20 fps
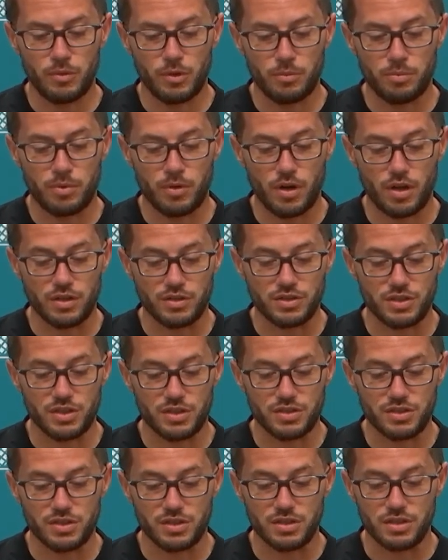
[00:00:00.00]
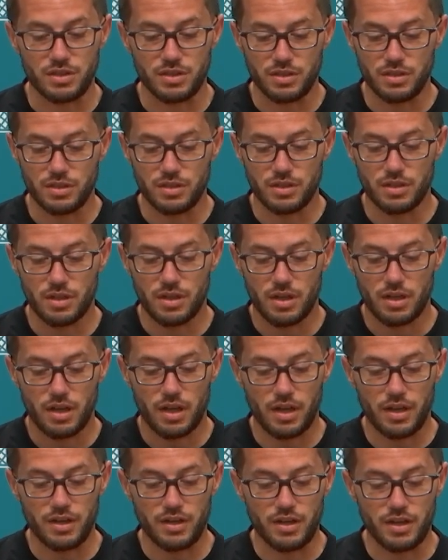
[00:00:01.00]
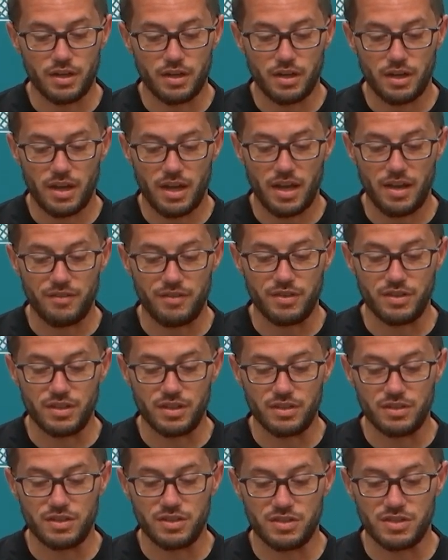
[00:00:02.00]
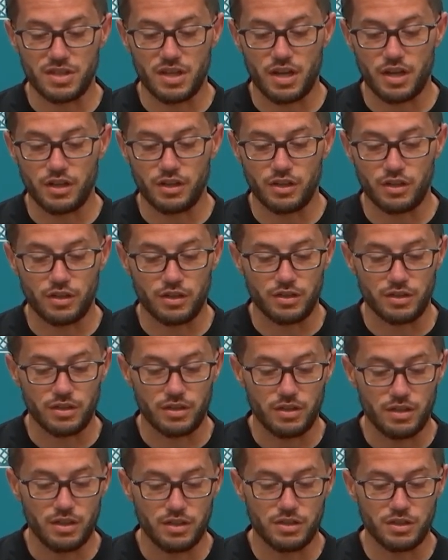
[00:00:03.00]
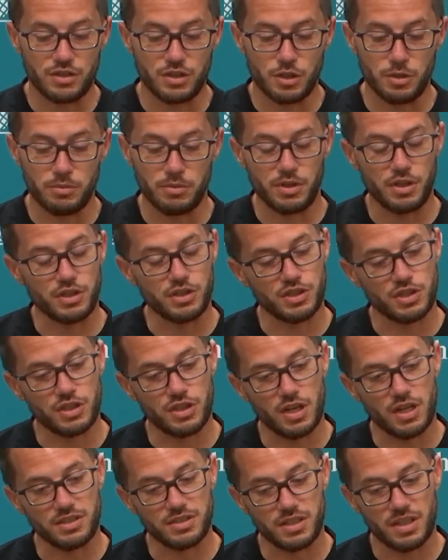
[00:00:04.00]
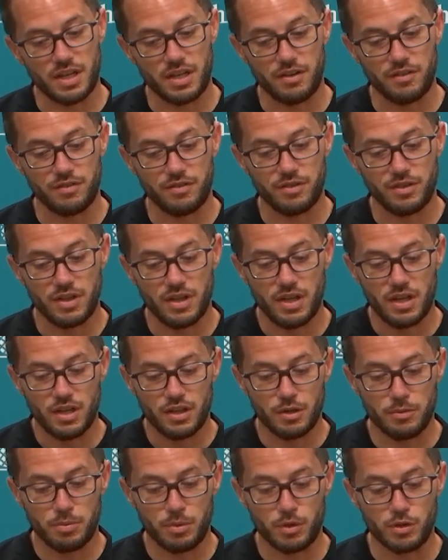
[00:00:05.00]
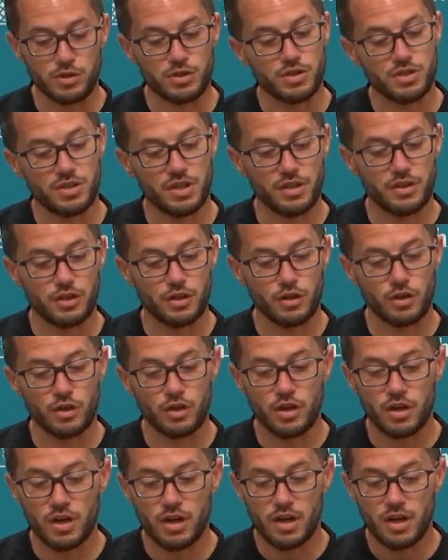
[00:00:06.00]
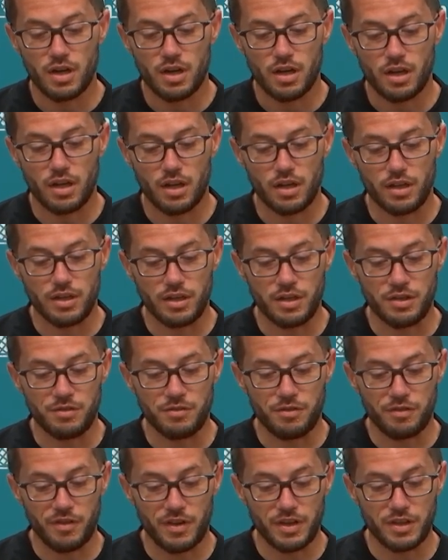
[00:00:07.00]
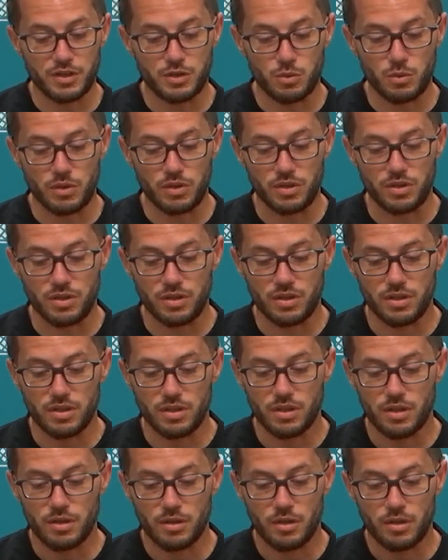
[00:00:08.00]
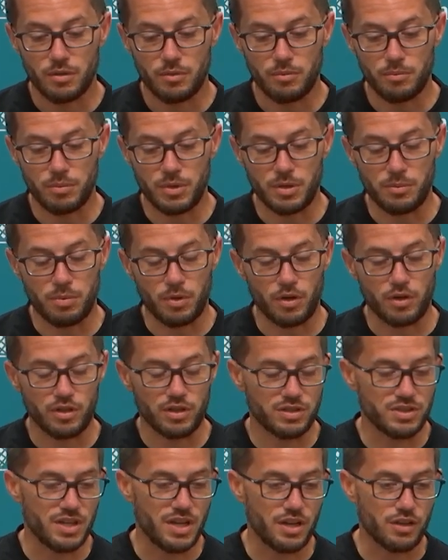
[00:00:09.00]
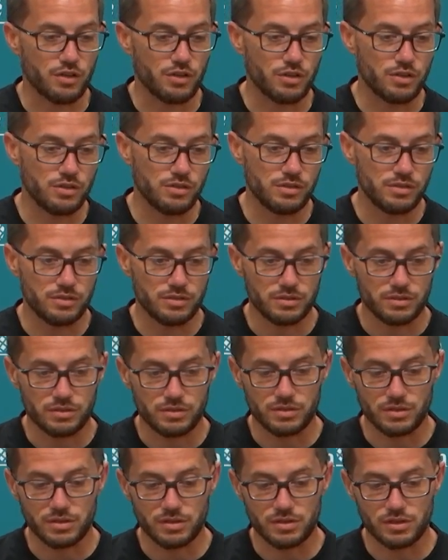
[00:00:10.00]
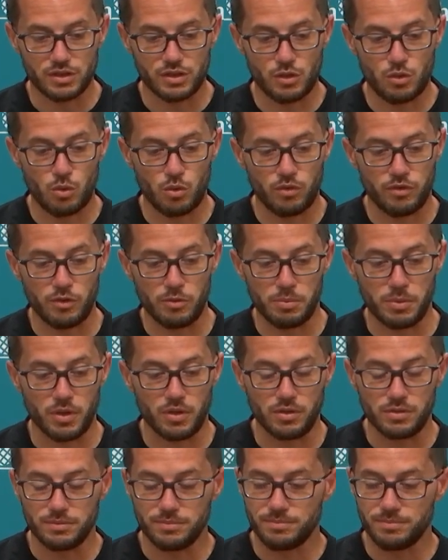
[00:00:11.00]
process and having the desire and determination not to have the person that they're in phase with be a part of the tackle. It's cool football.